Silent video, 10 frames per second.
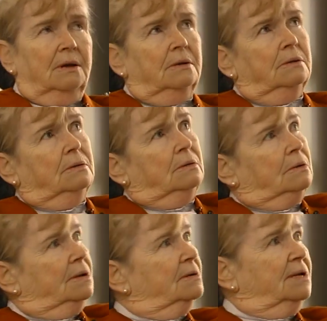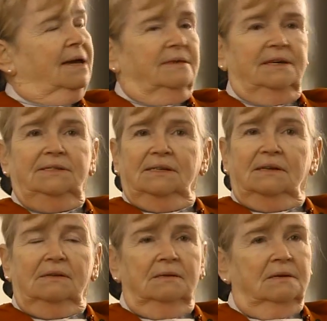Oh, I don't know how they did
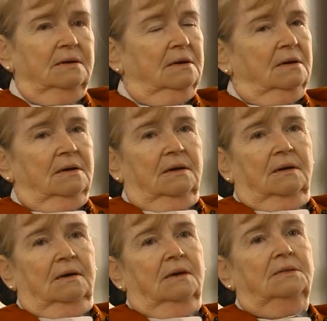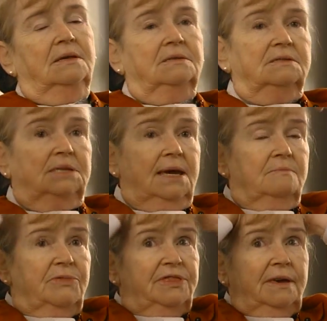it. And then the
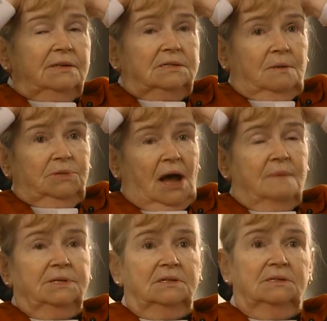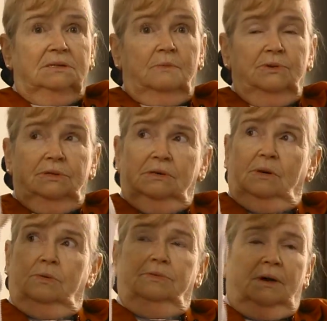damn thing, sometimes in the summer, the
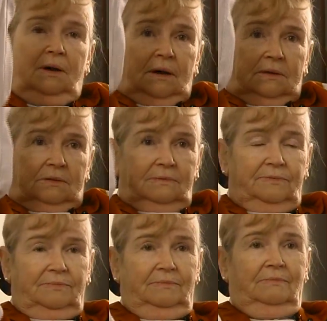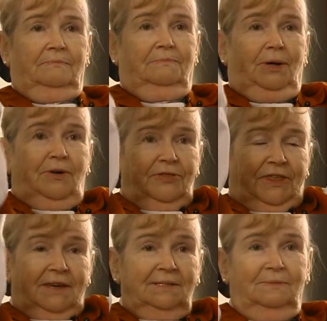bird
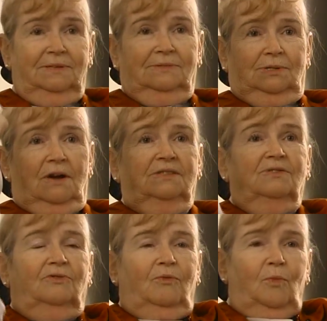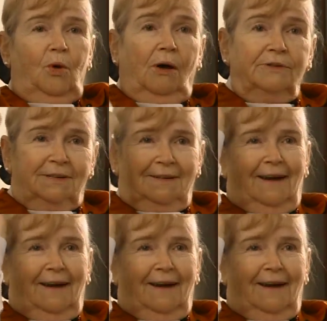things would start to wilt.